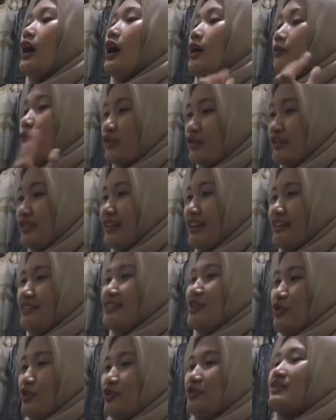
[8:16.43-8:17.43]
procedure text
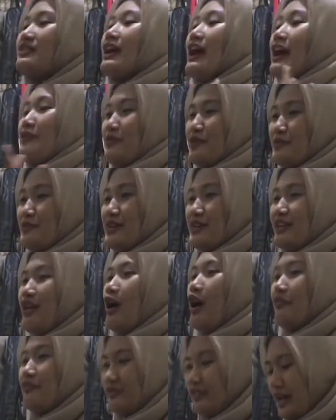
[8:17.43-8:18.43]
use adverbial
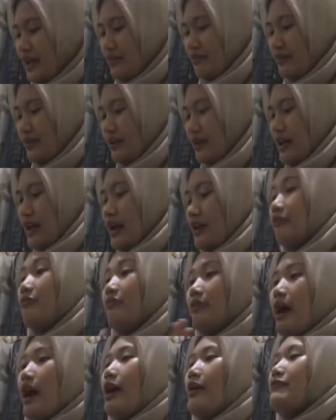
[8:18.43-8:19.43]
of time, like
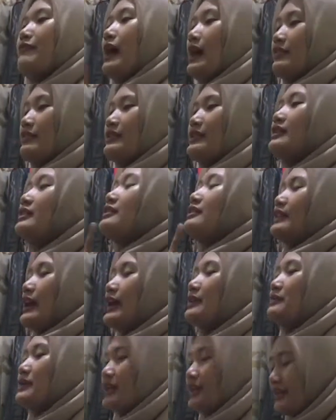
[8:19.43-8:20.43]
5 until
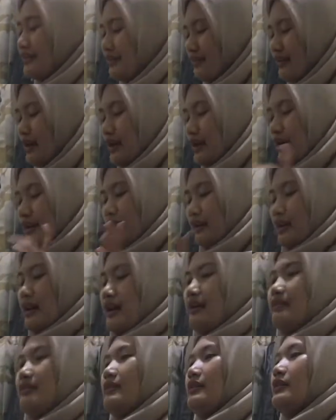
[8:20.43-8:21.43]
10 minutes. And the
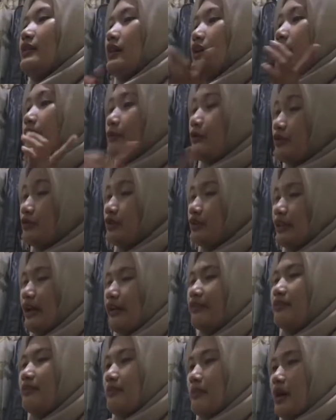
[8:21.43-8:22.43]
last, procedure
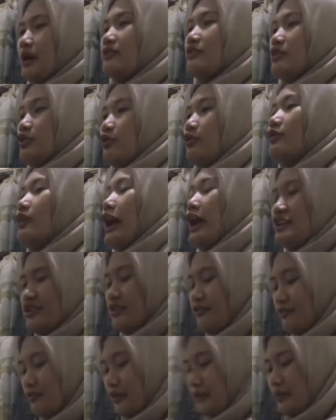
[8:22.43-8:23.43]
text must use action
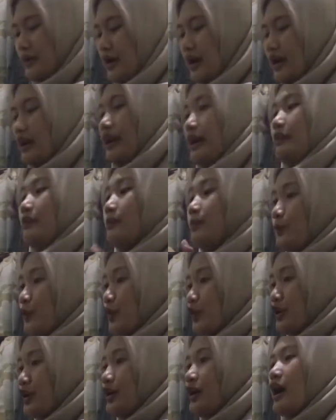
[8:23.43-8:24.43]
verb, like
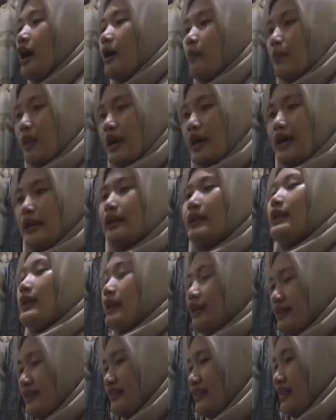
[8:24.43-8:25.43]
pour, blend,
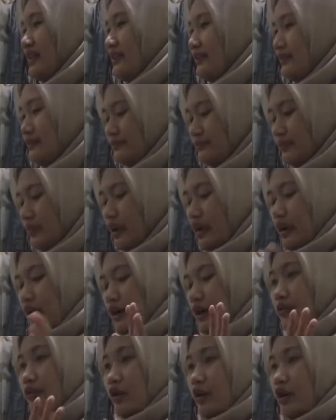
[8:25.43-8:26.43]
etc.
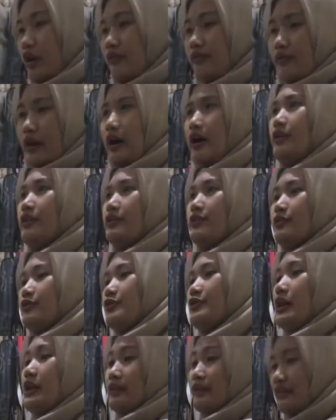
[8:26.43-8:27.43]
So far, do
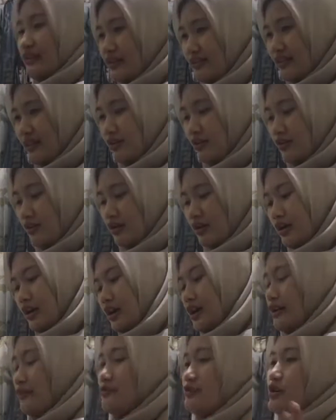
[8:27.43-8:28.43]
you understand, Seno?
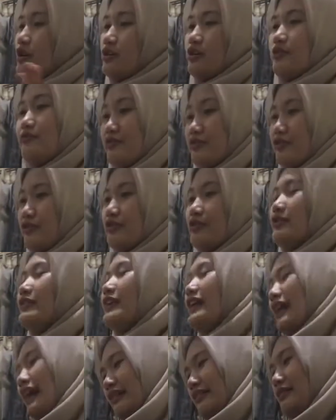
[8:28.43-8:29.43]
If you are confused, you
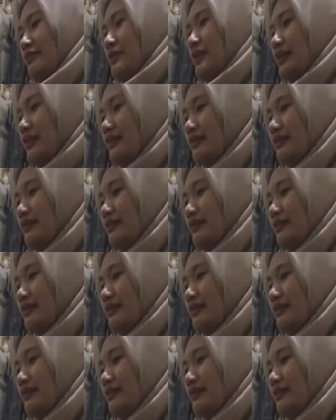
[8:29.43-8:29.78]
can ask me.